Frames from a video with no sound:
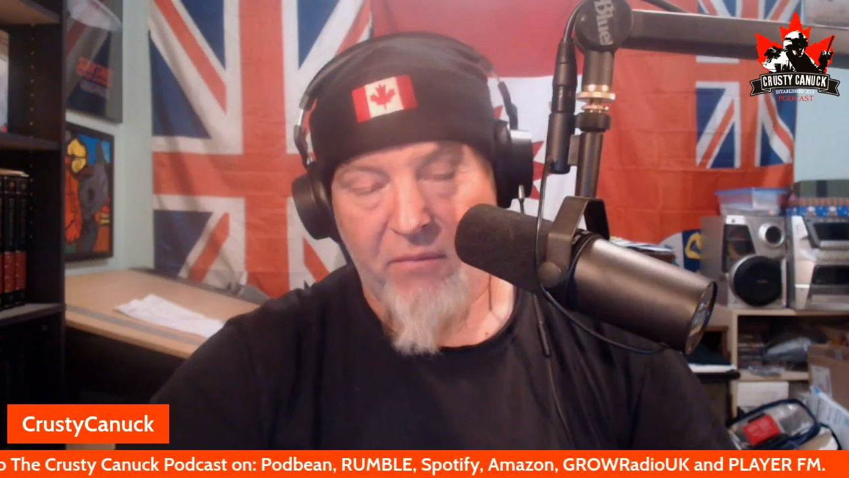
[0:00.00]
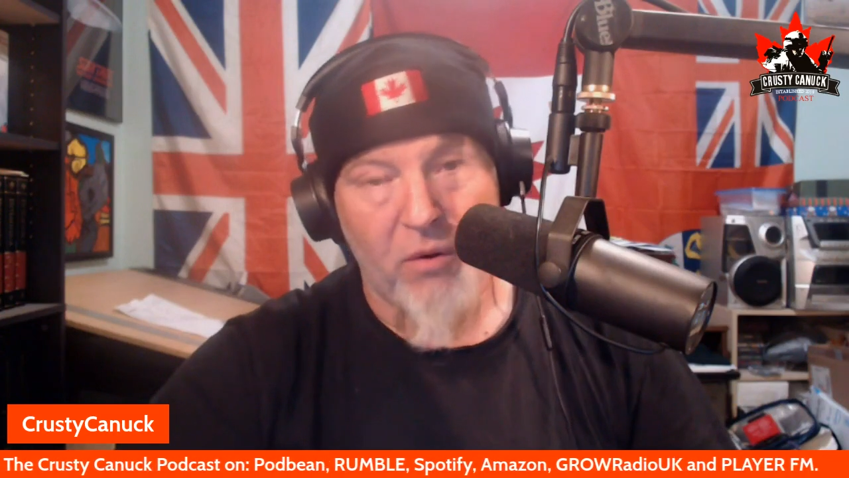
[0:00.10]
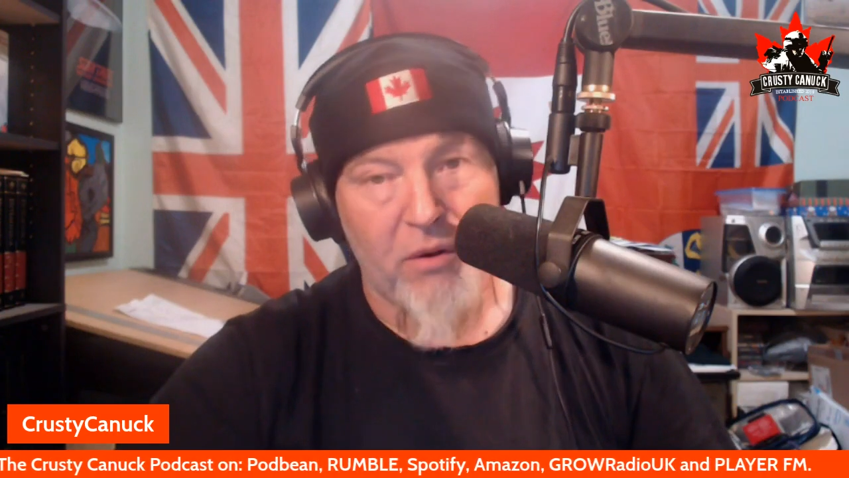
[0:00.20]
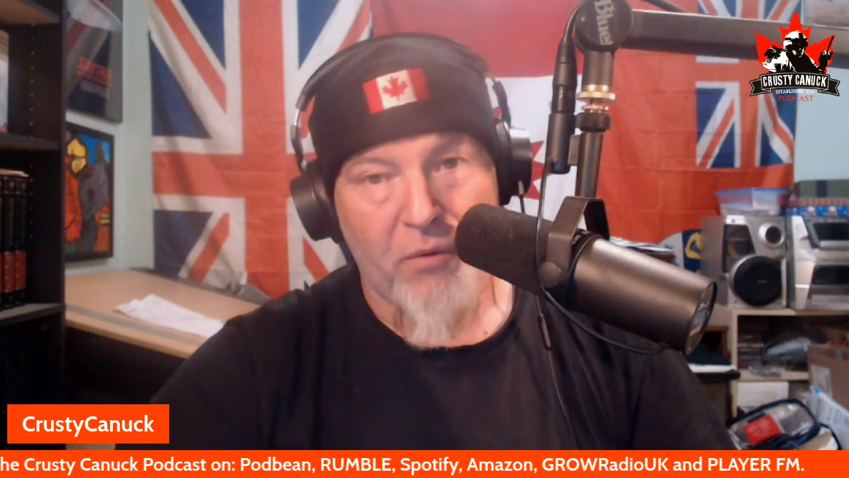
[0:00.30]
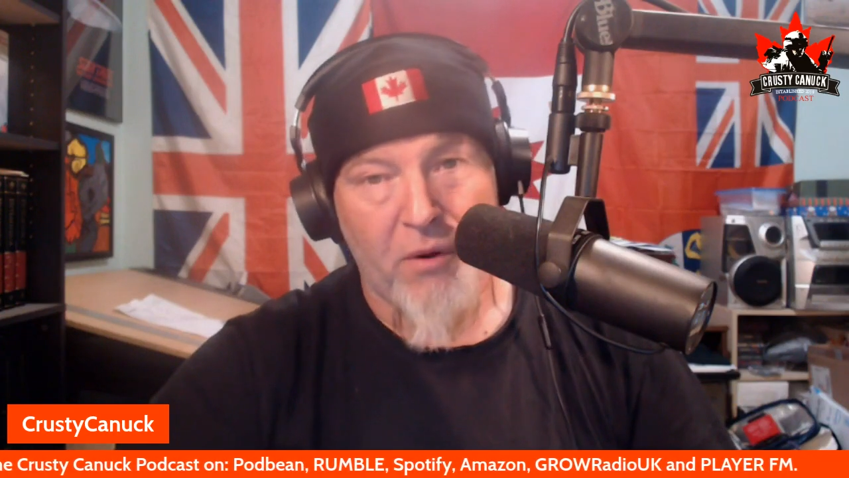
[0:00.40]

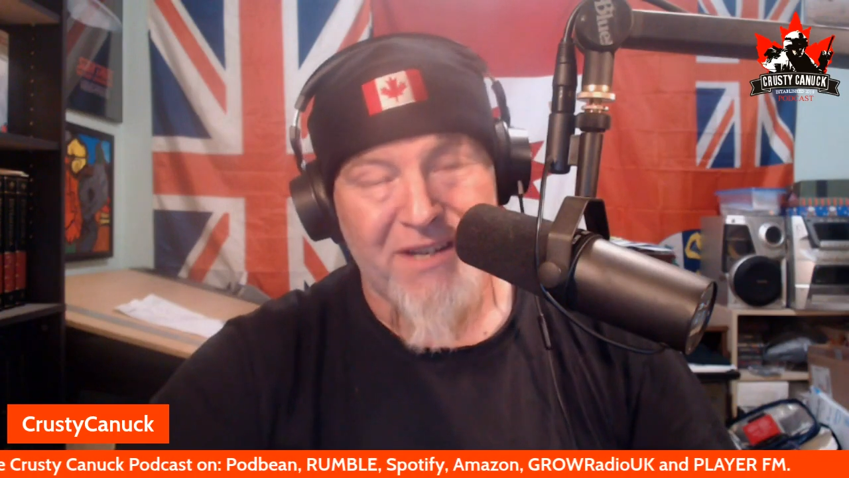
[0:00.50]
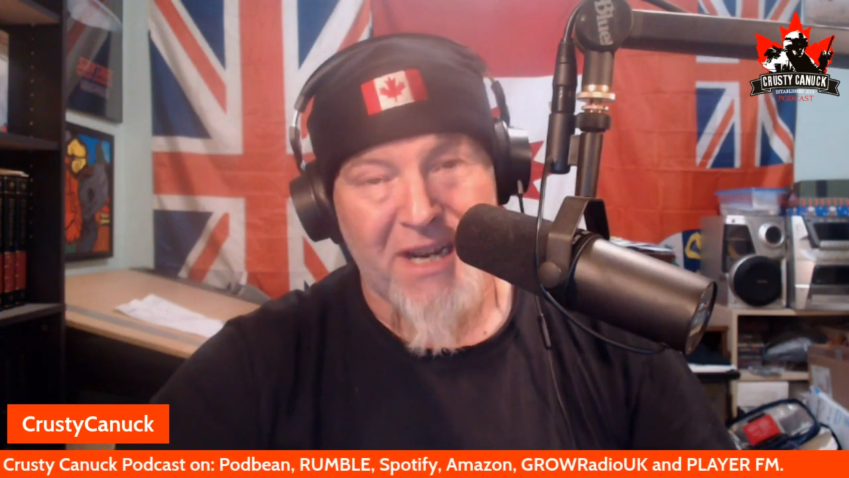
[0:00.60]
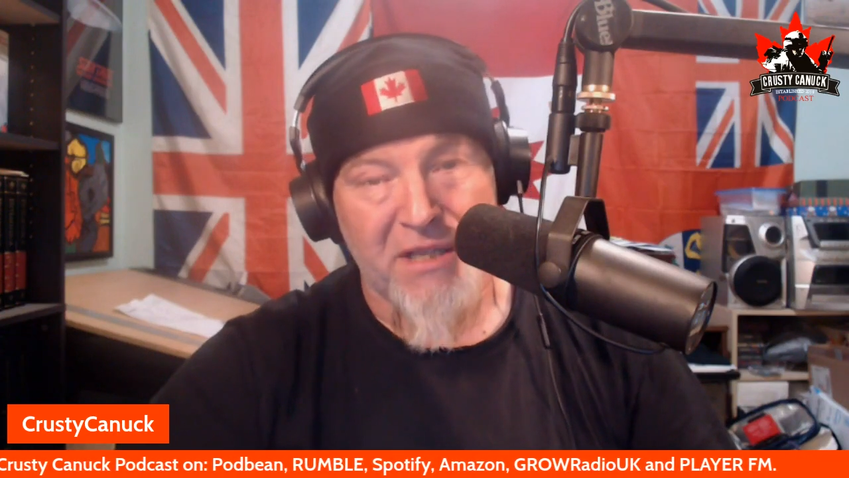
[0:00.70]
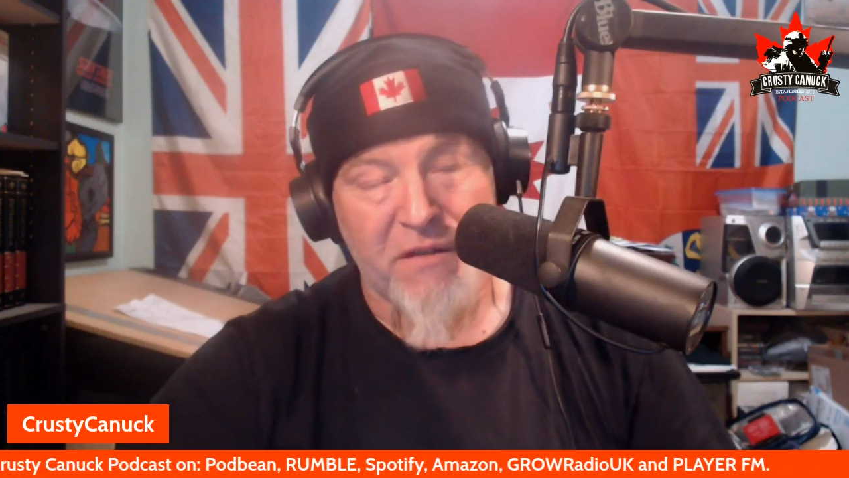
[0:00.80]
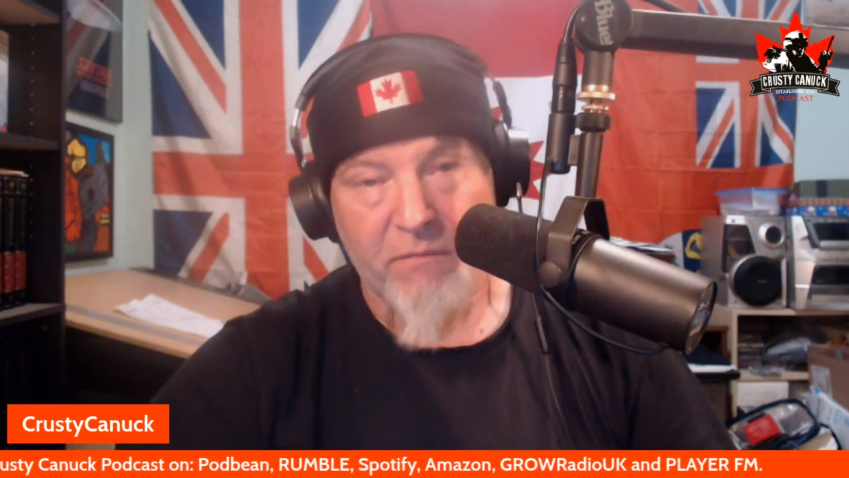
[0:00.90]
polar
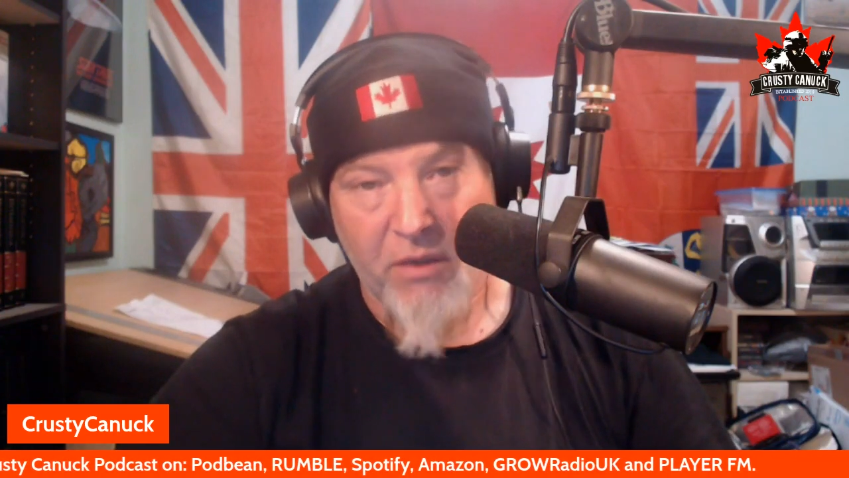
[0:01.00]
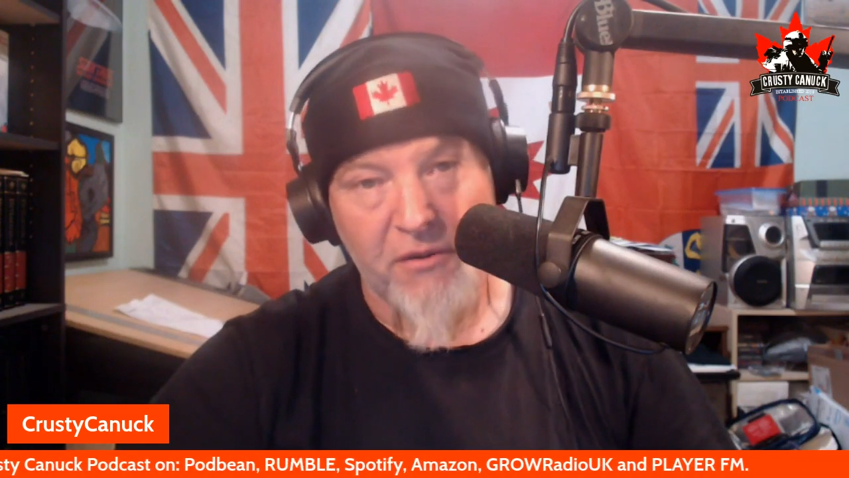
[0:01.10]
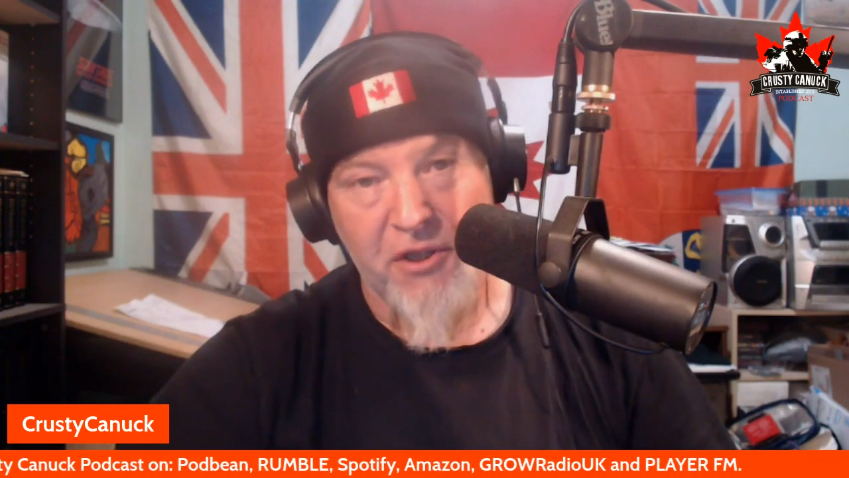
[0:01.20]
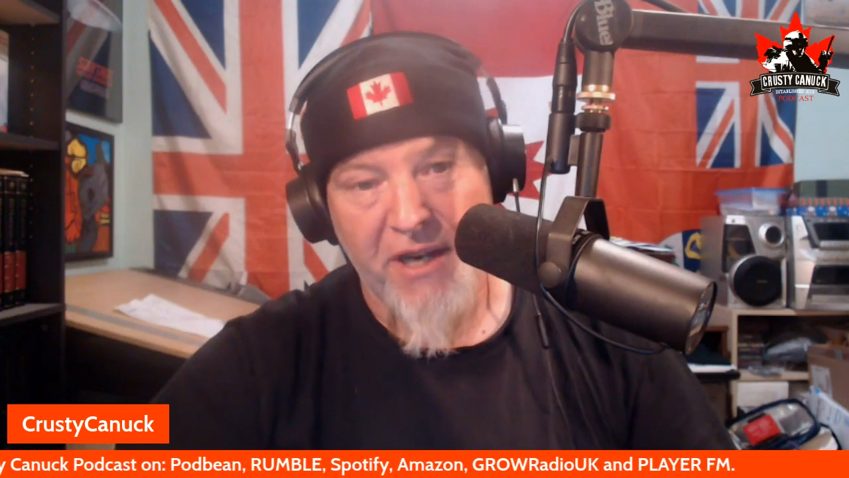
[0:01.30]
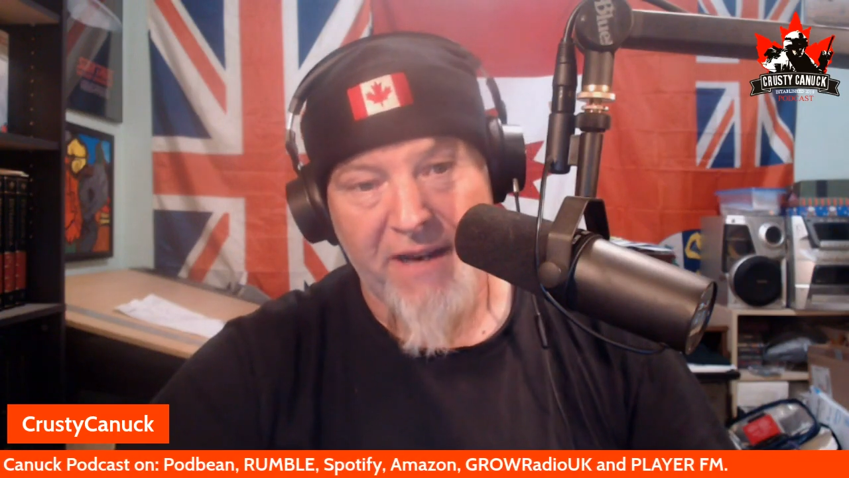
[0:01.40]
vortex of
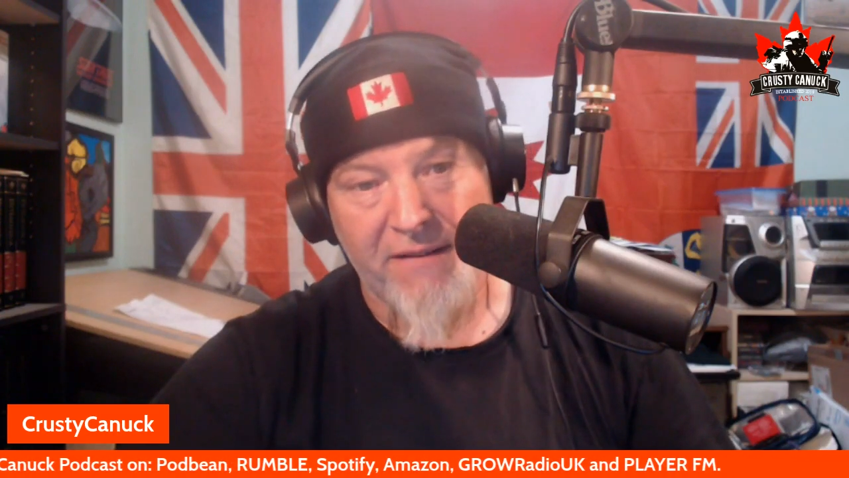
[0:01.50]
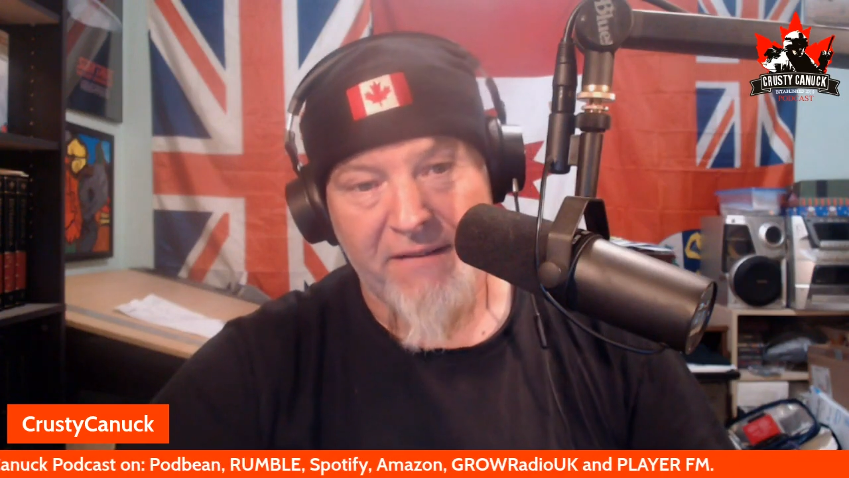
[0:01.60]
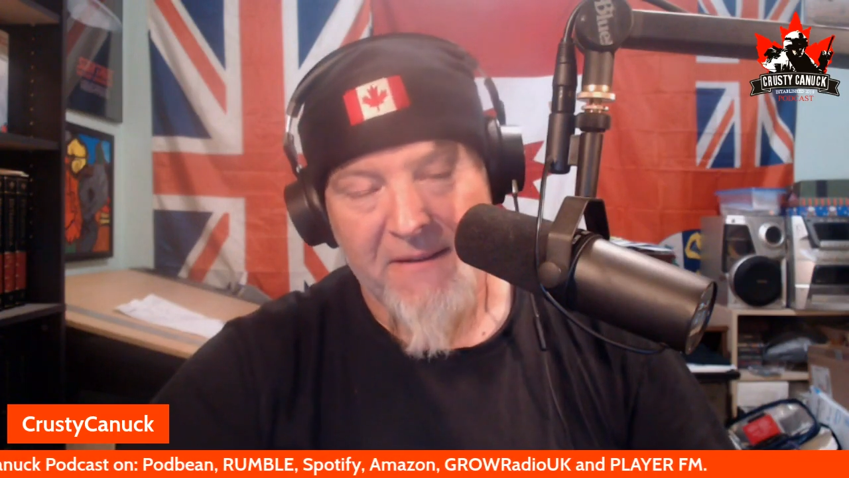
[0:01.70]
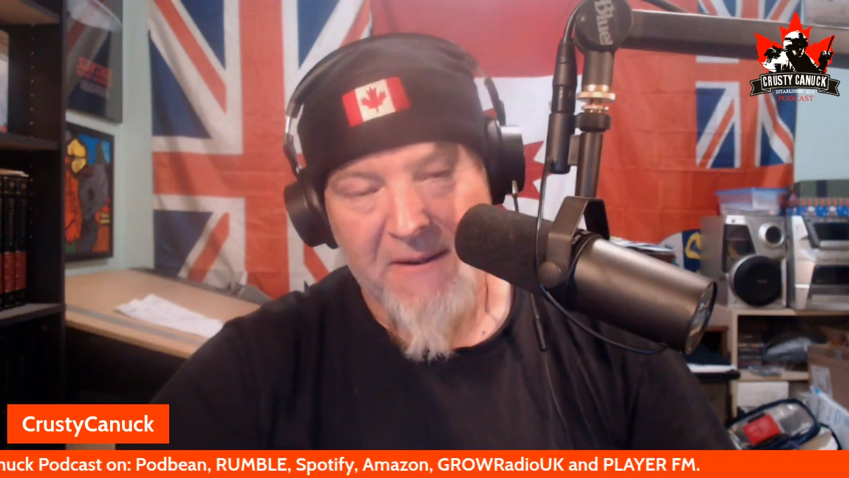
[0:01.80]
bullshit.